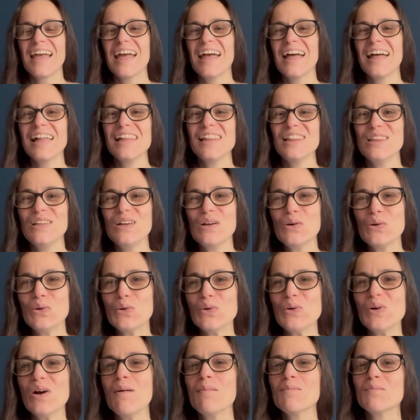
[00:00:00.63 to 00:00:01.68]

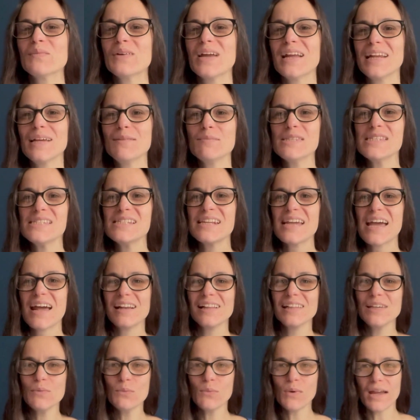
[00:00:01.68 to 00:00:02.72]
Hello, my name is
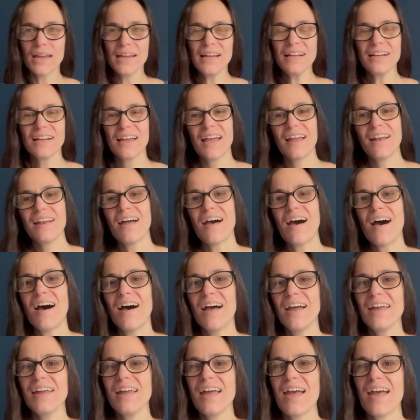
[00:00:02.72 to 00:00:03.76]
Natalie White, and
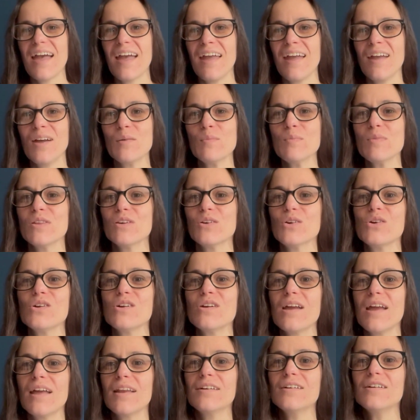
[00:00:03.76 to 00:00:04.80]
I am the
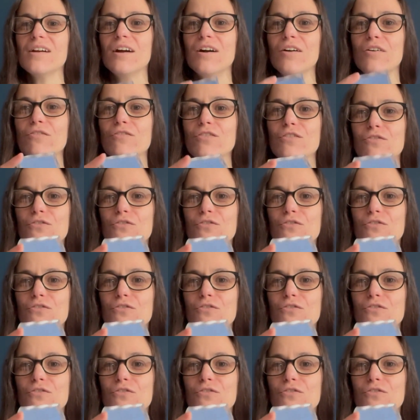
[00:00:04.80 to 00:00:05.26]
creator of the